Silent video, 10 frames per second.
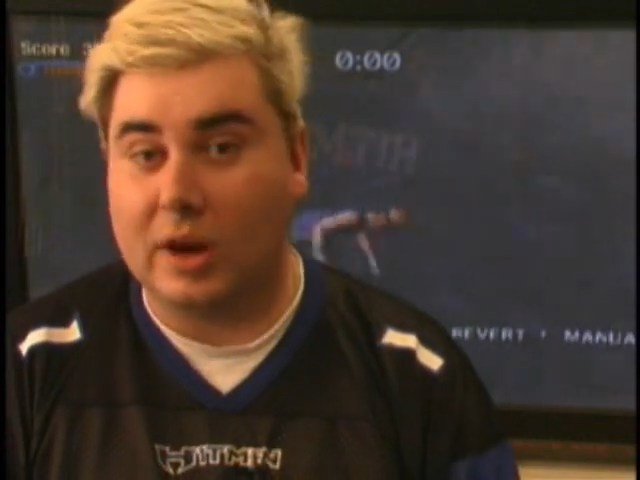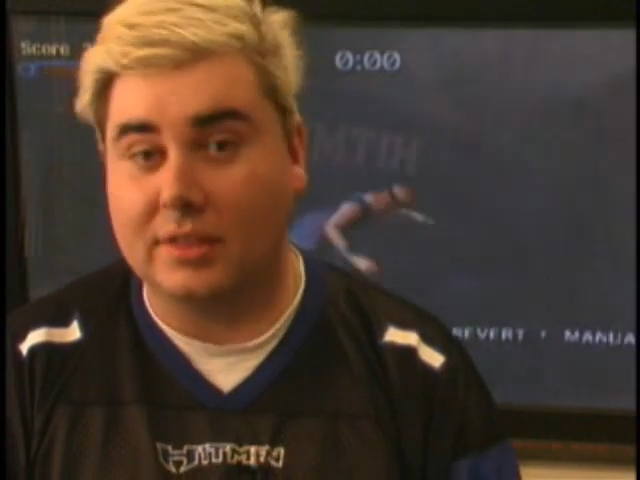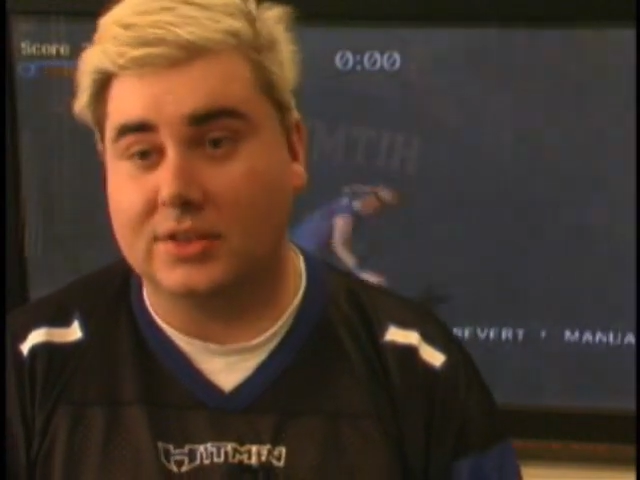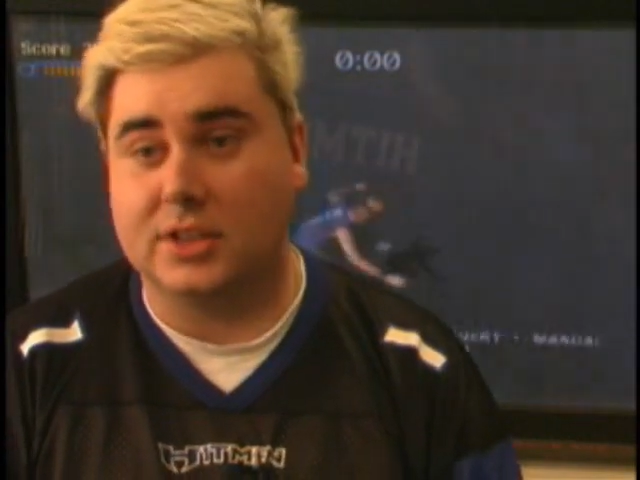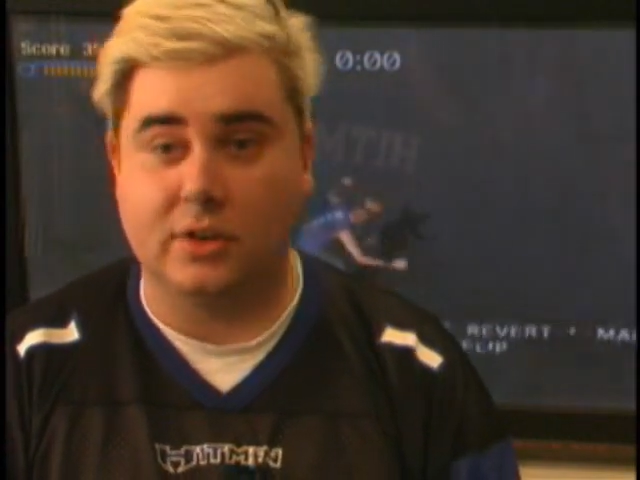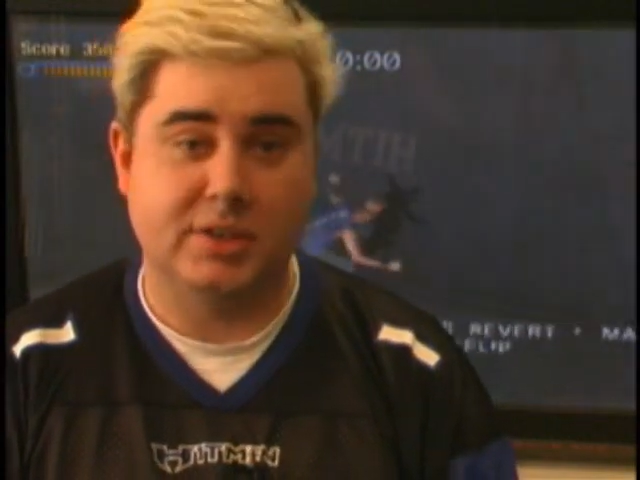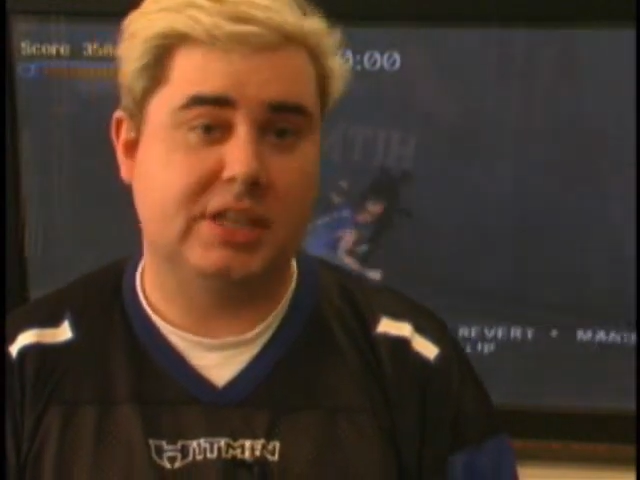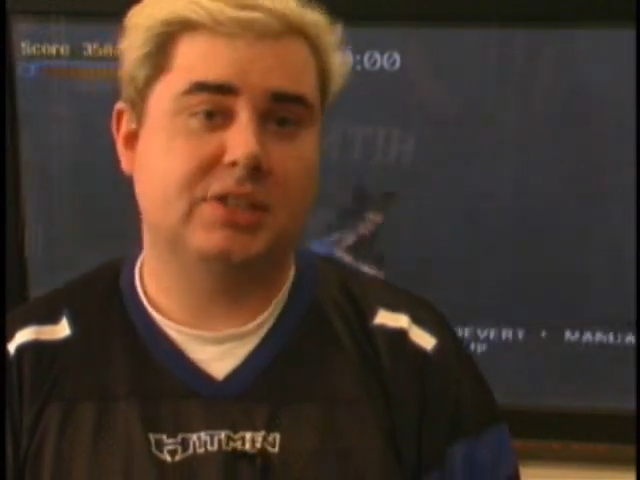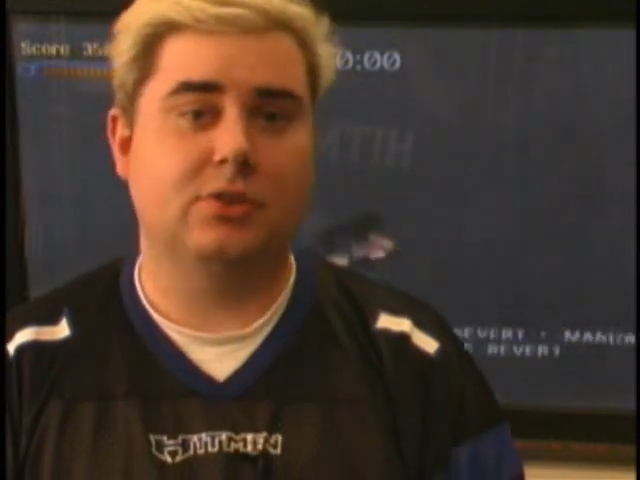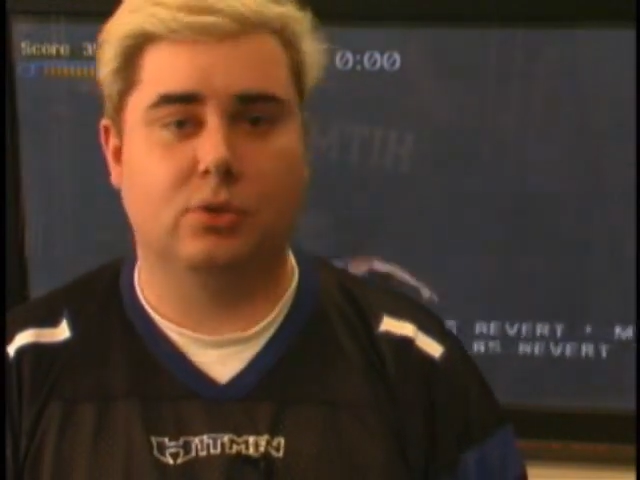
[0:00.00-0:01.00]
way the series
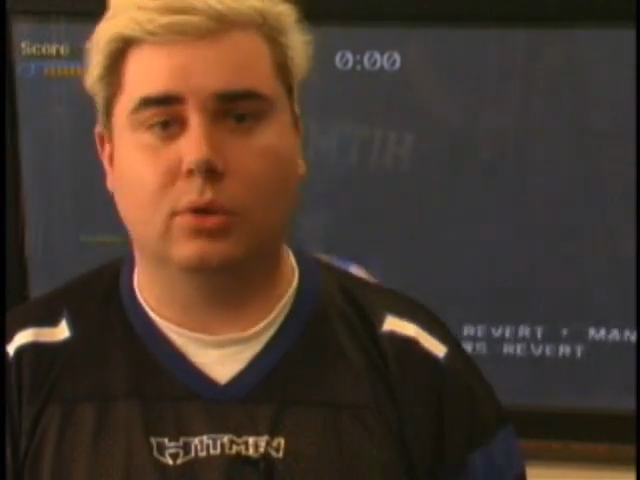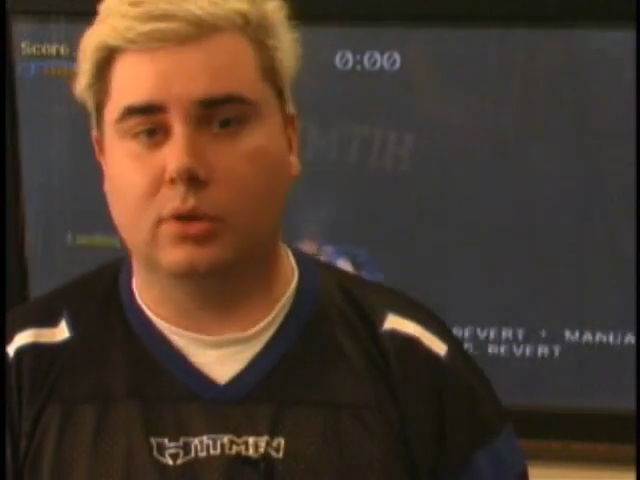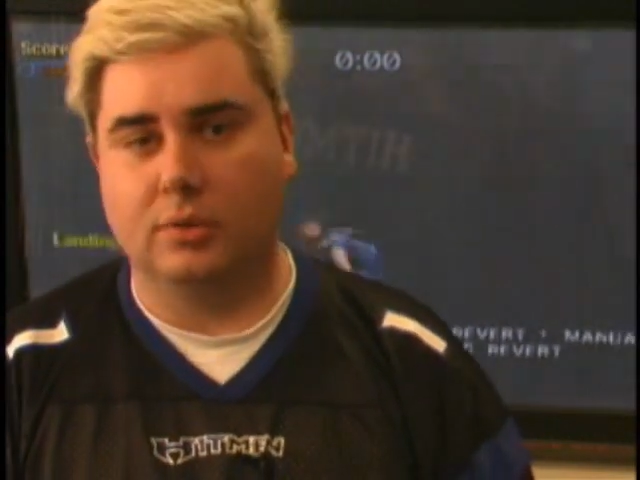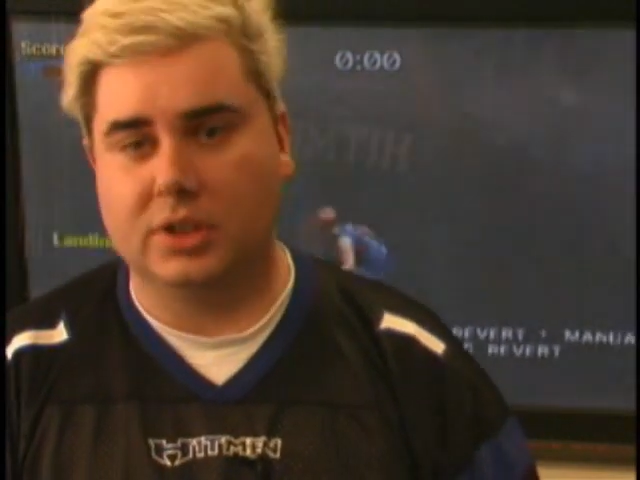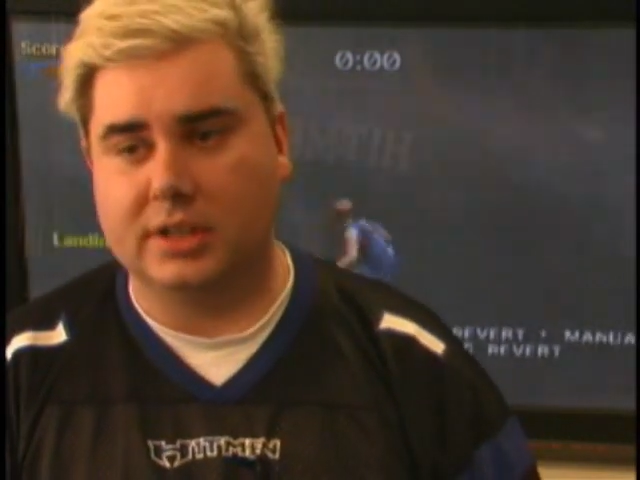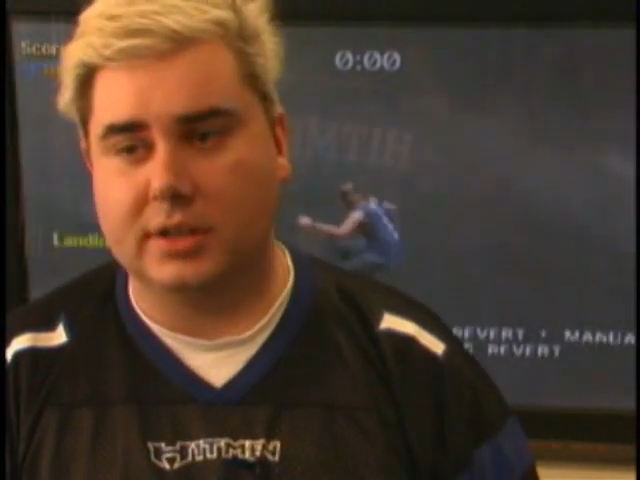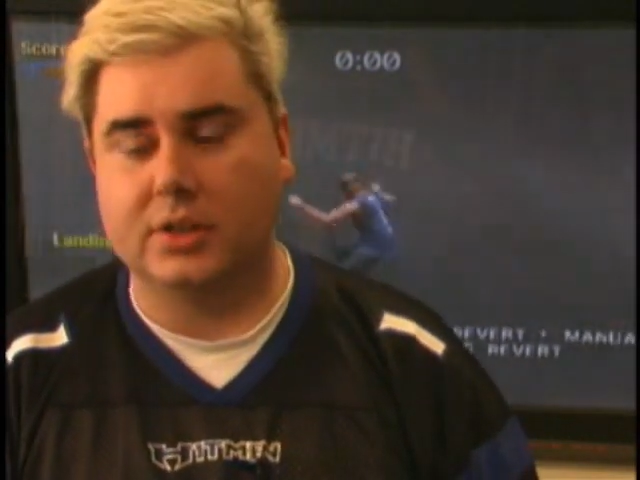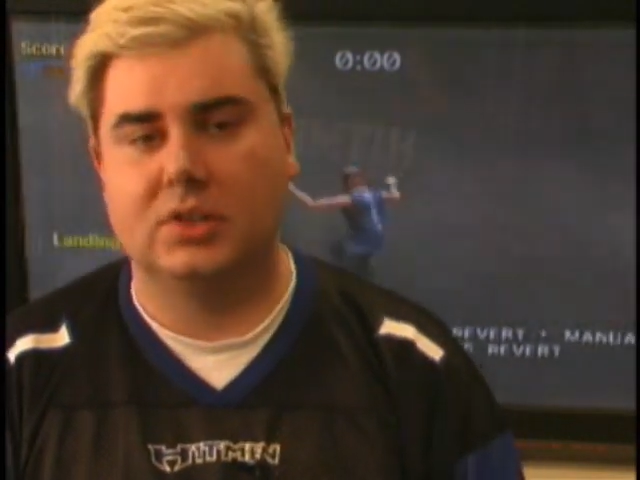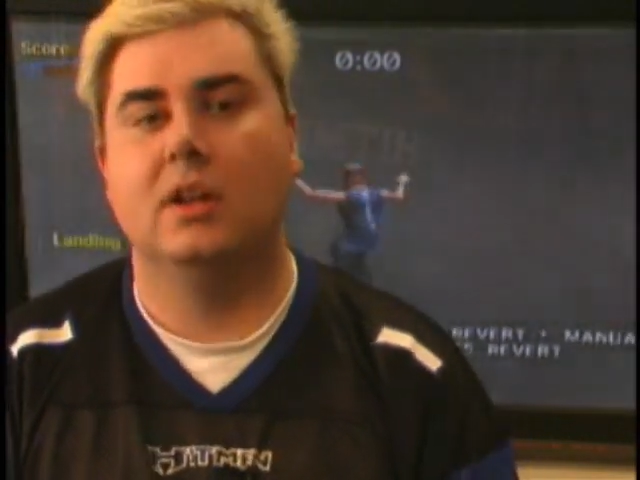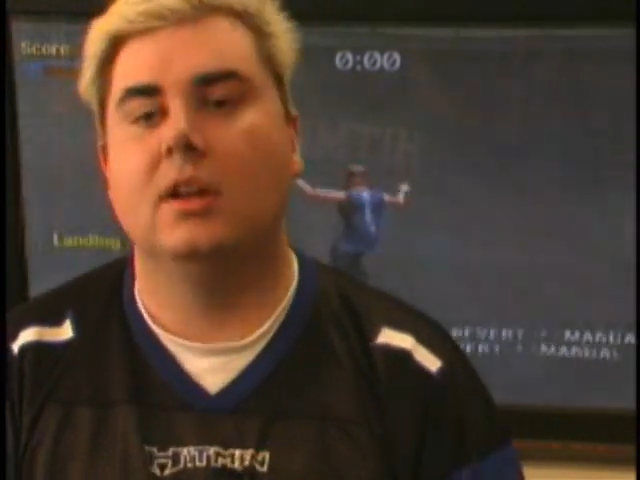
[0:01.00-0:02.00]
has controlled over the
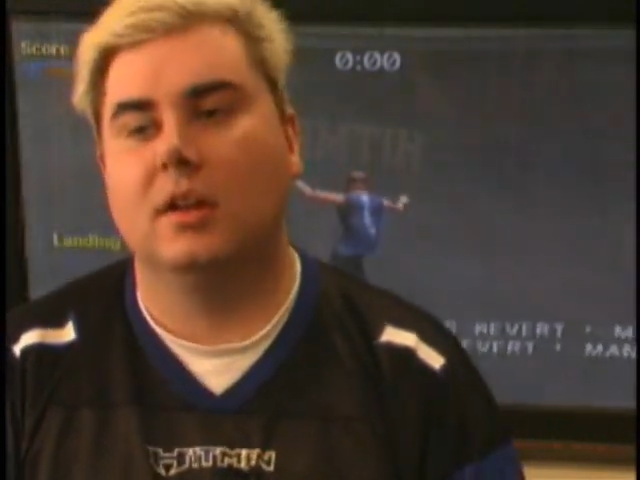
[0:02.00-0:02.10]
years.